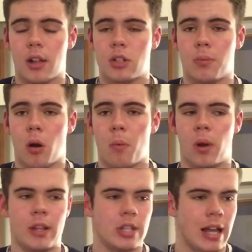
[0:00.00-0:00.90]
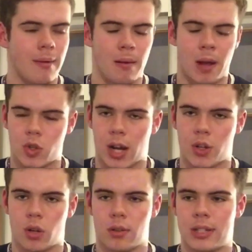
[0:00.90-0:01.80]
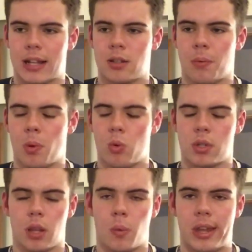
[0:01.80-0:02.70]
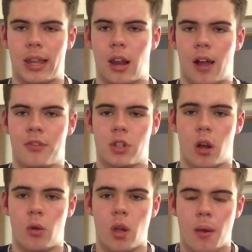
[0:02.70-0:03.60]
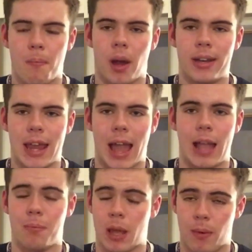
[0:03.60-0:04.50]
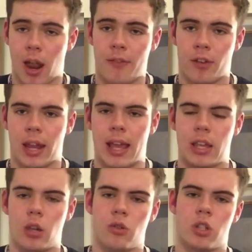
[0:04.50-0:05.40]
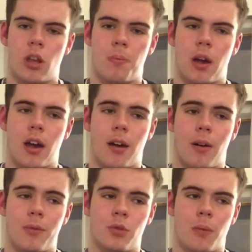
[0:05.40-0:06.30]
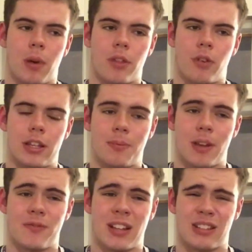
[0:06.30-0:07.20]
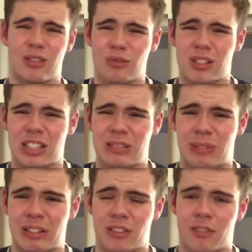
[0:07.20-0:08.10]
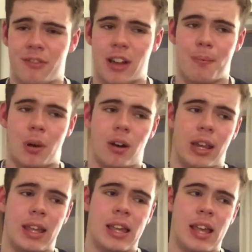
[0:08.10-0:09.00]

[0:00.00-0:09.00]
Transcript: tomorrow morning. Check out my match reaction on TikTok, but also the weekly live show Monday 8 PM live on here, YouTube. Where I'm joined by 3 Spurs fans and also my Fulham fan Barney.